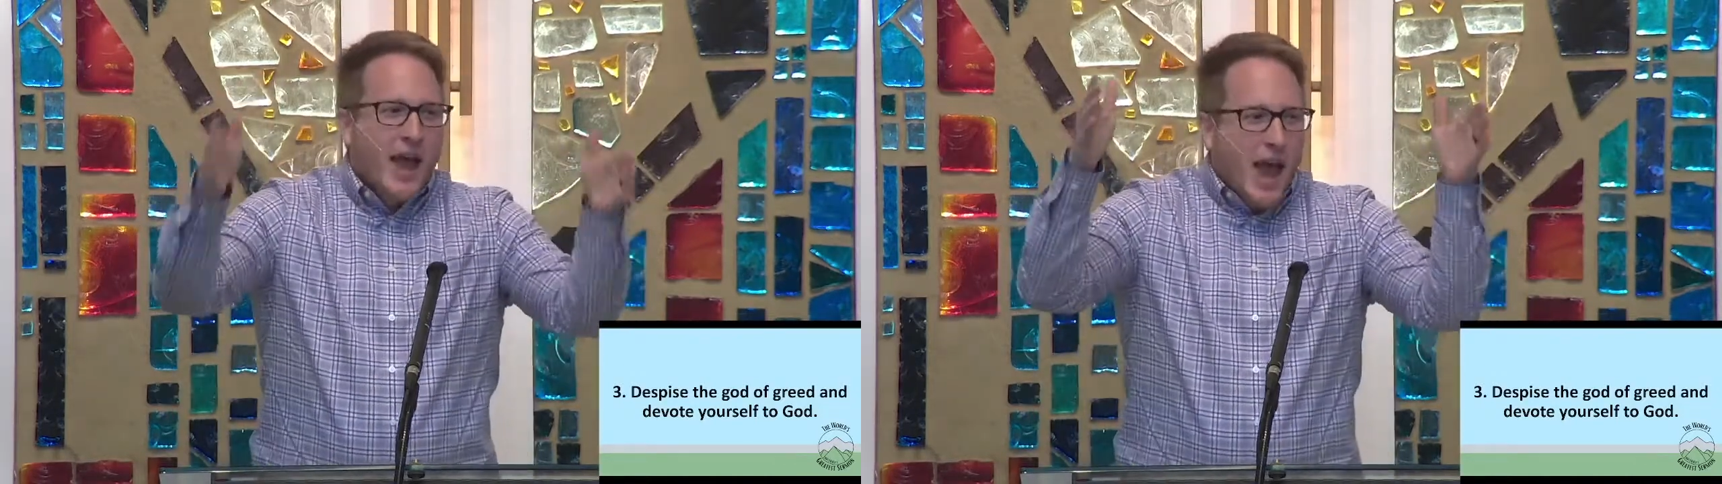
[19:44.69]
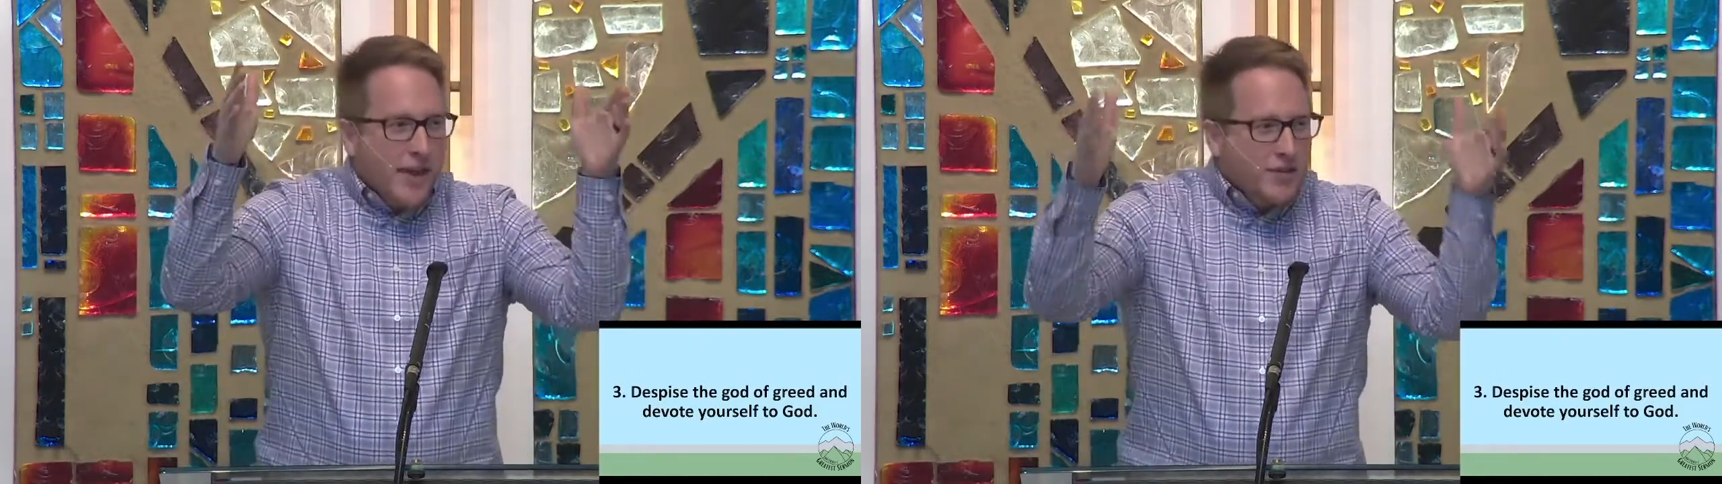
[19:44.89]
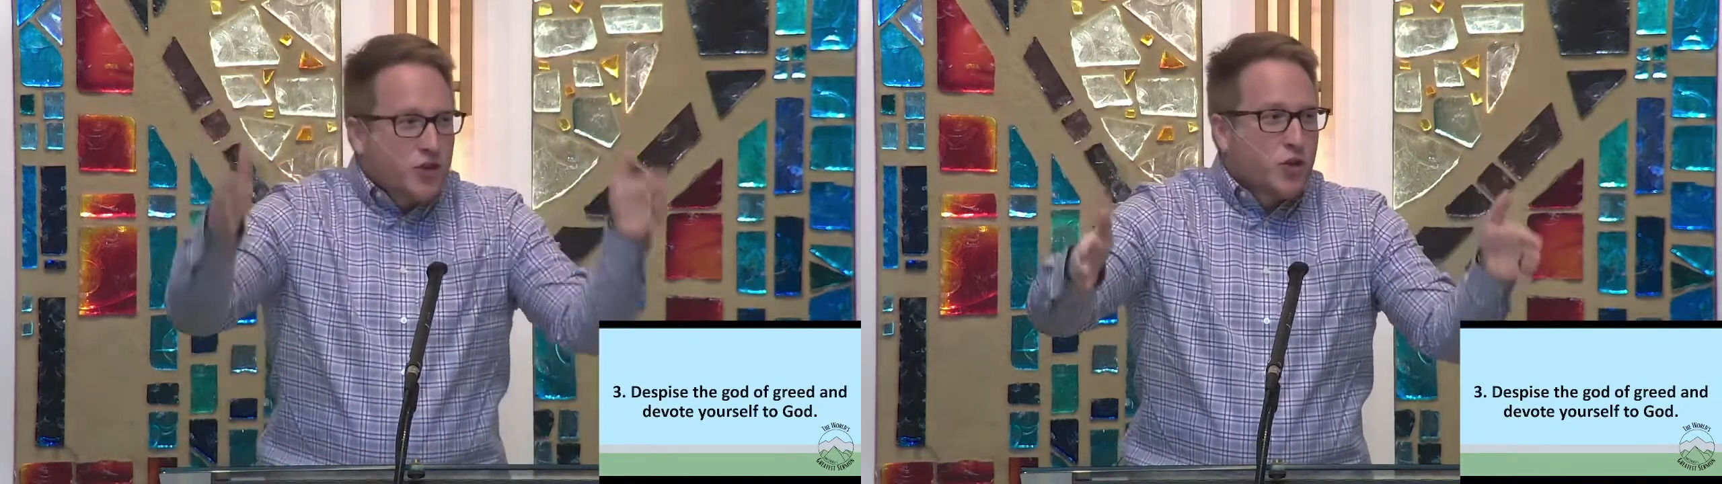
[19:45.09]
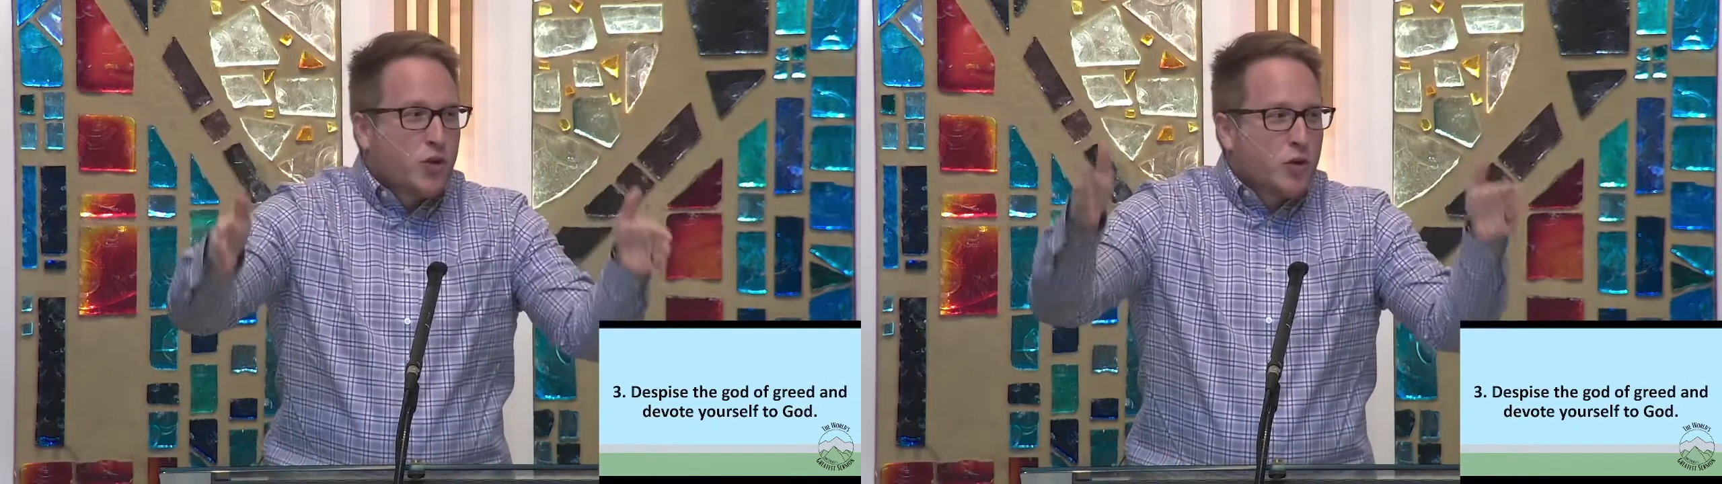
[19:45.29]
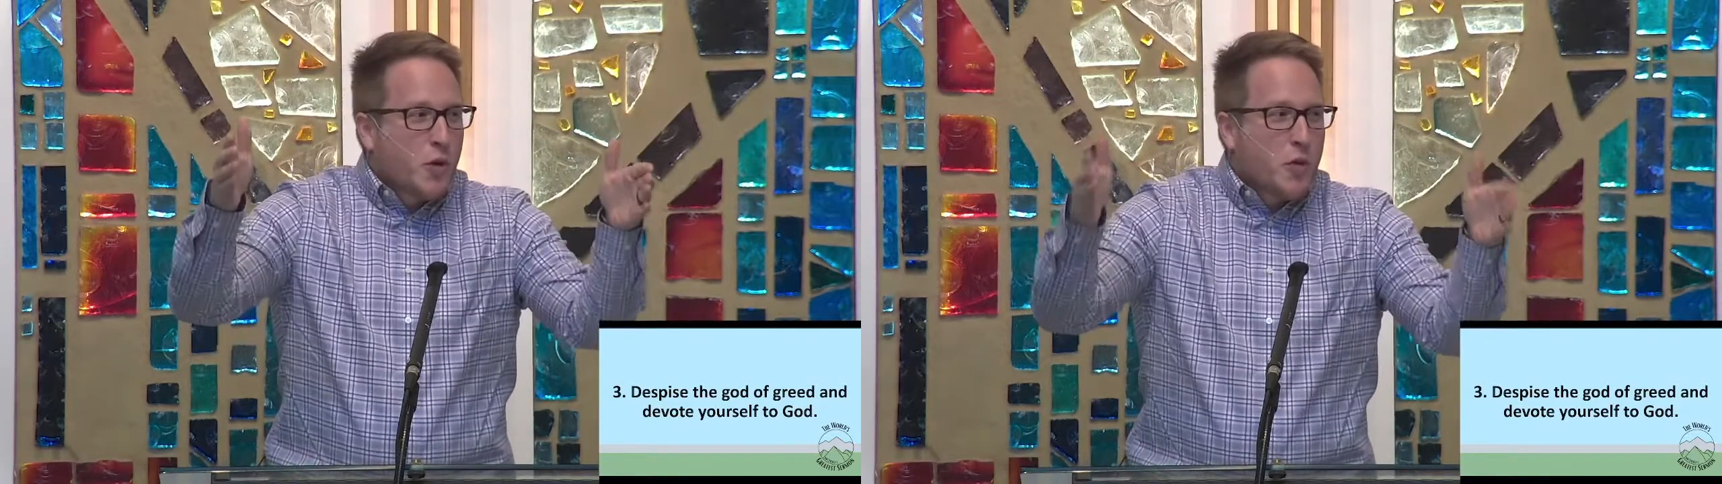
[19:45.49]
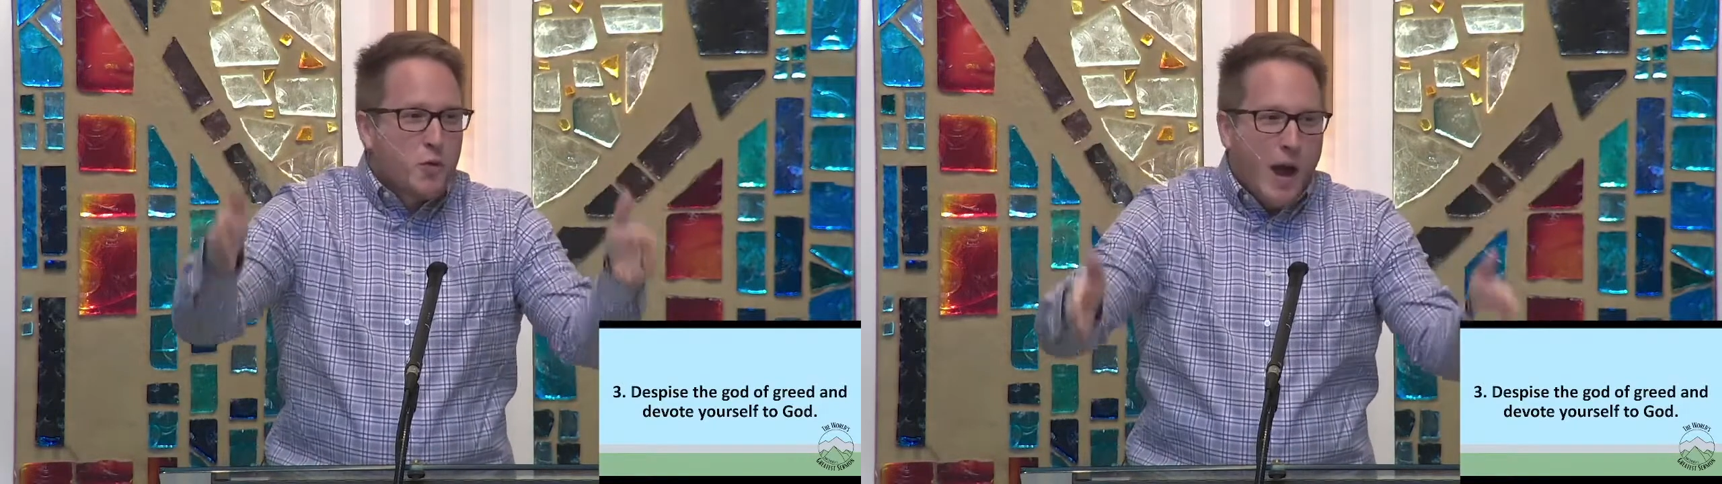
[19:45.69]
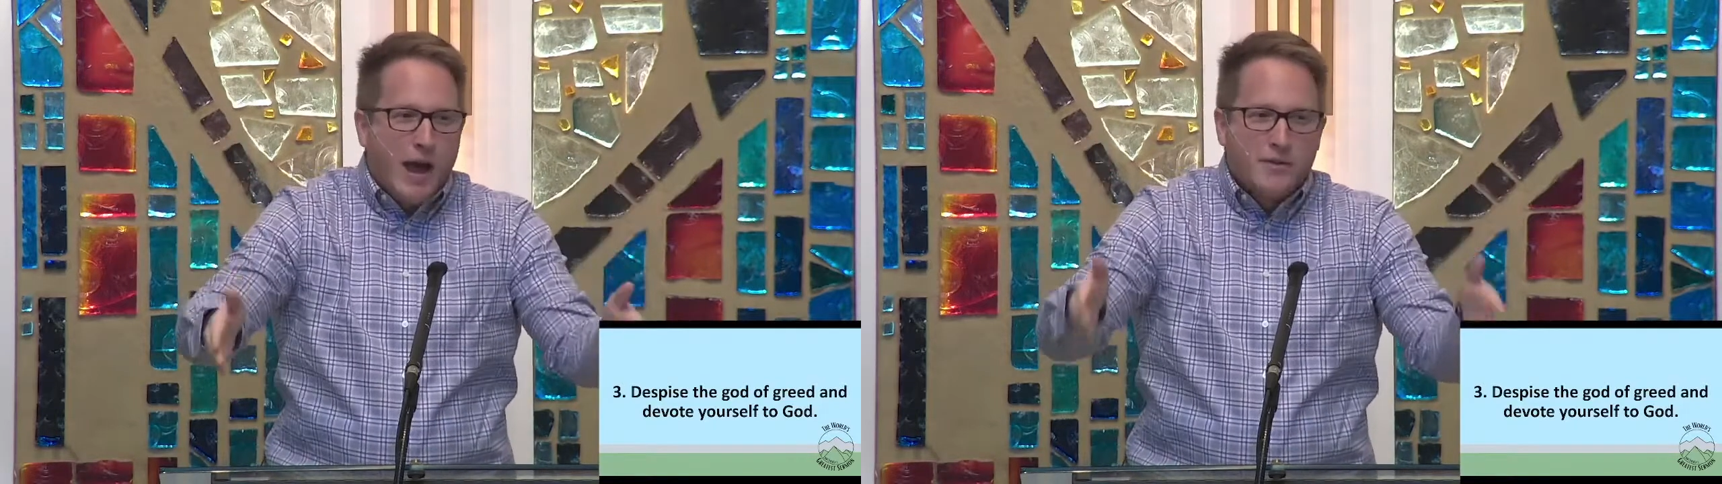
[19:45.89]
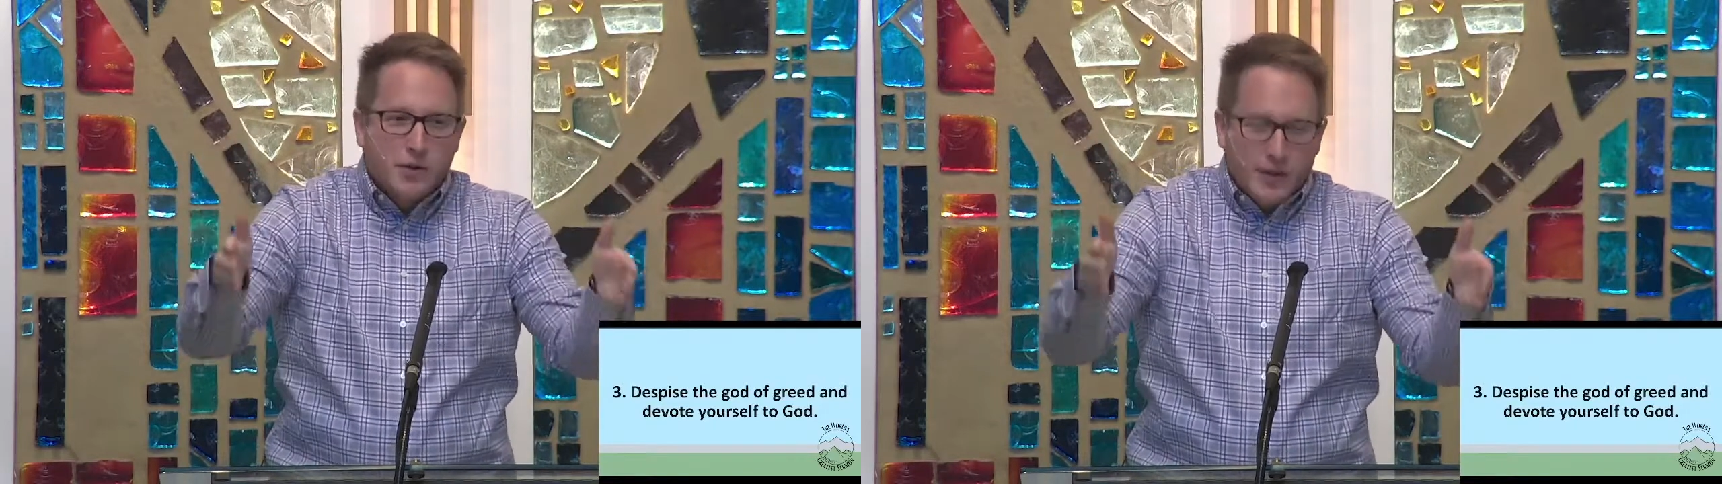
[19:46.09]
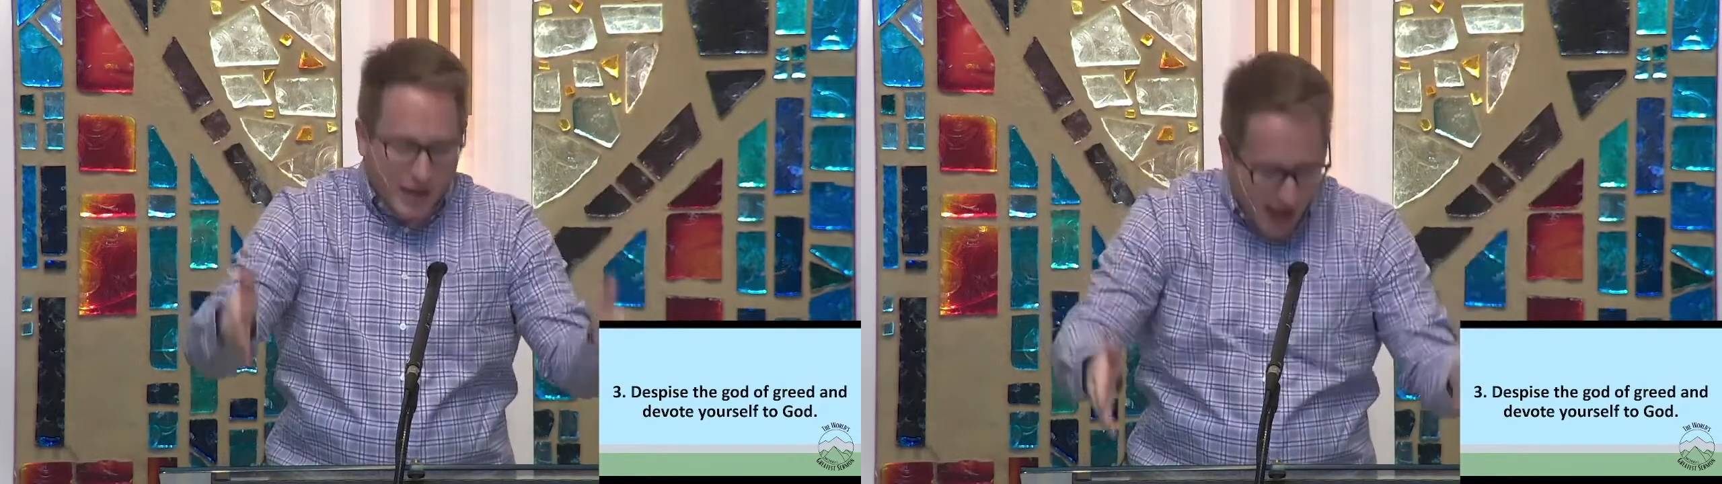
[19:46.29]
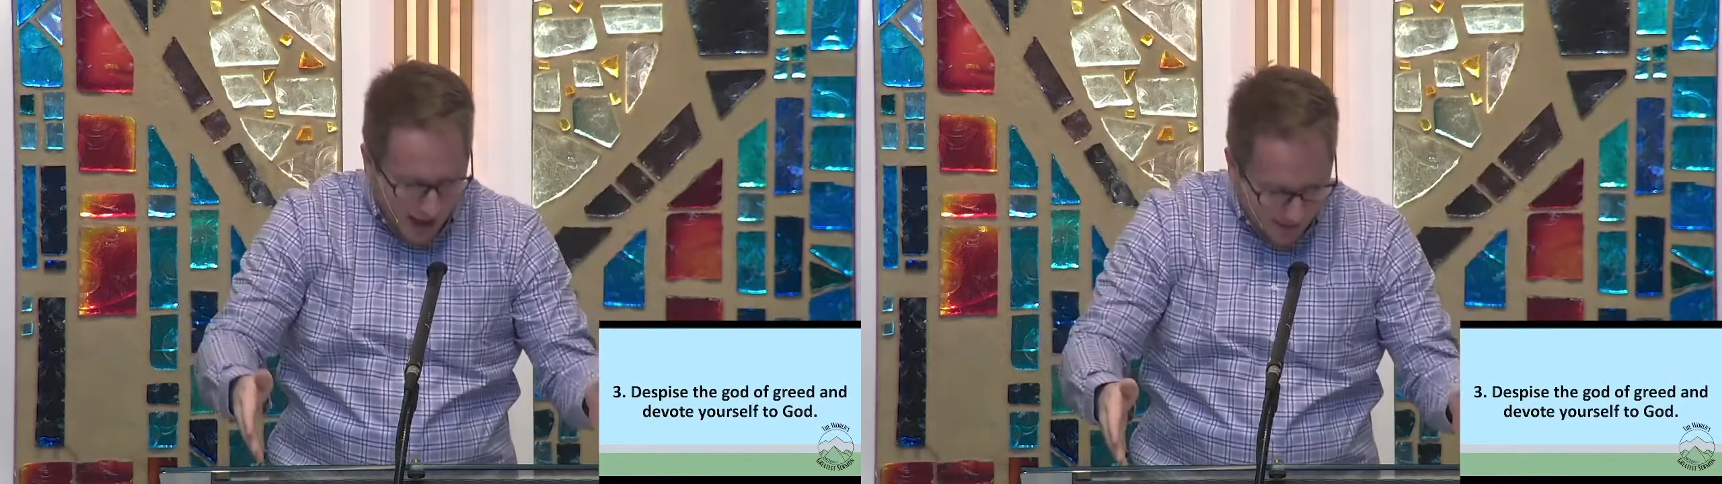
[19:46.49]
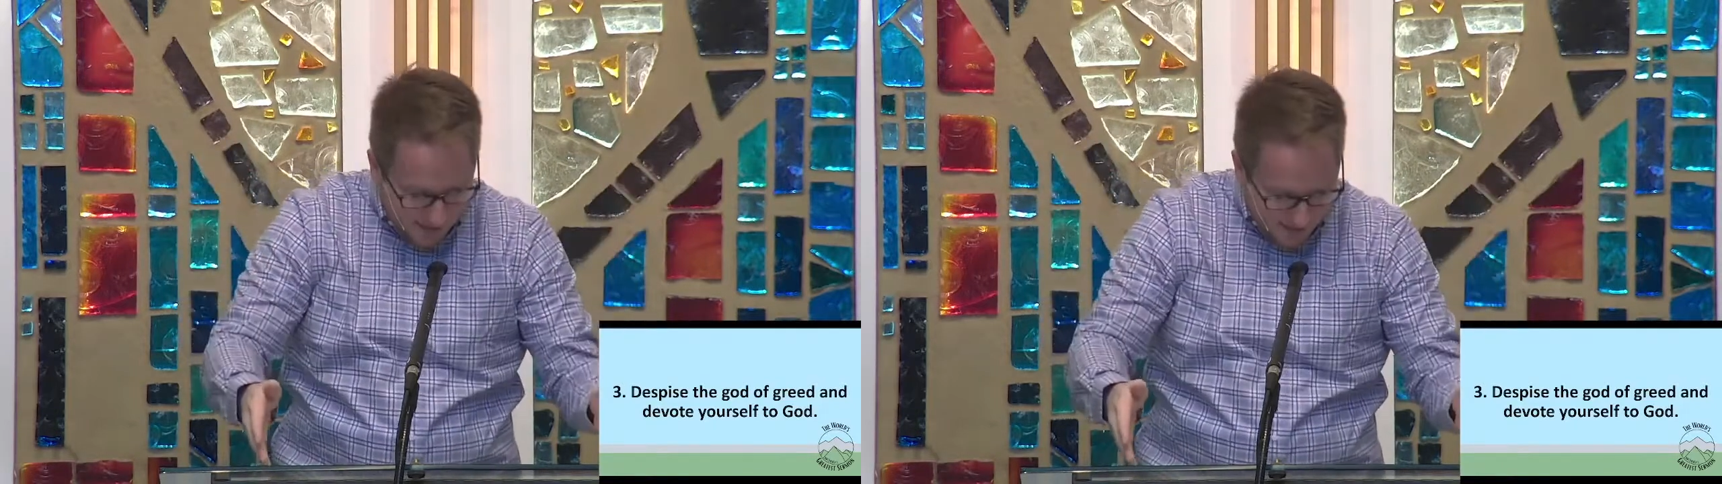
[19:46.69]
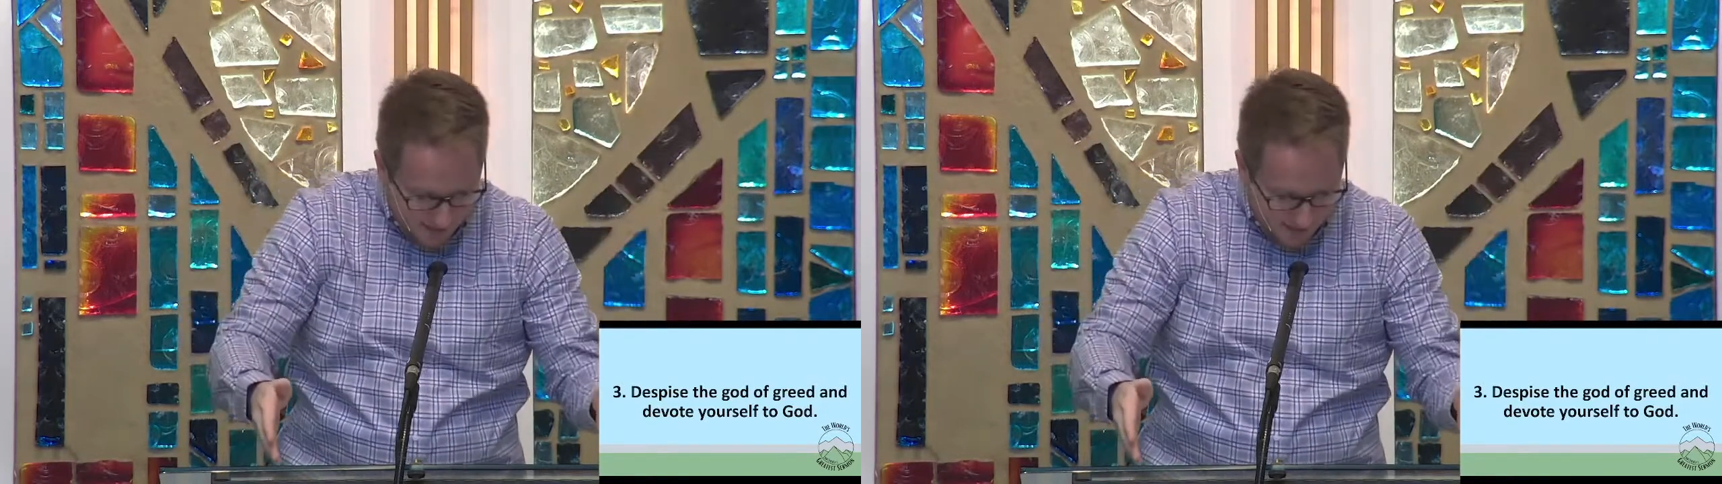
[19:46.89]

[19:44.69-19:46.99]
as two rival gods.